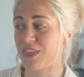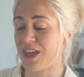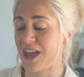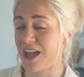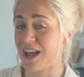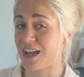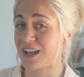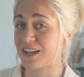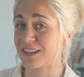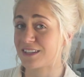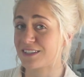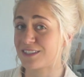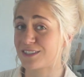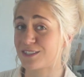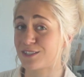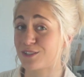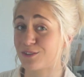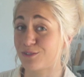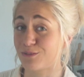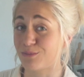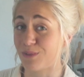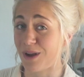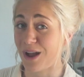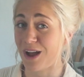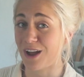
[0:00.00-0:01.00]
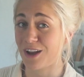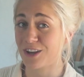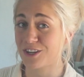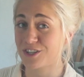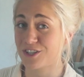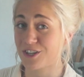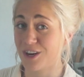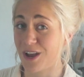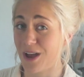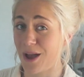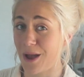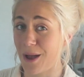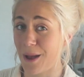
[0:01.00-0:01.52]
their
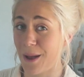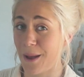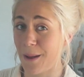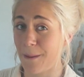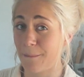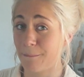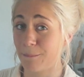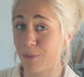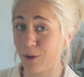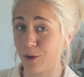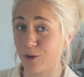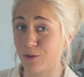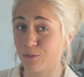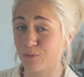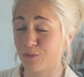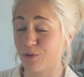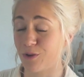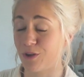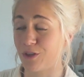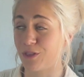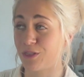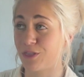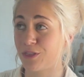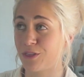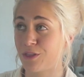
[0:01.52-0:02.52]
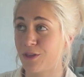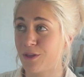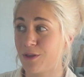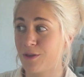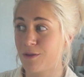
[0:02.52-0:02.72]
sriracha bone broth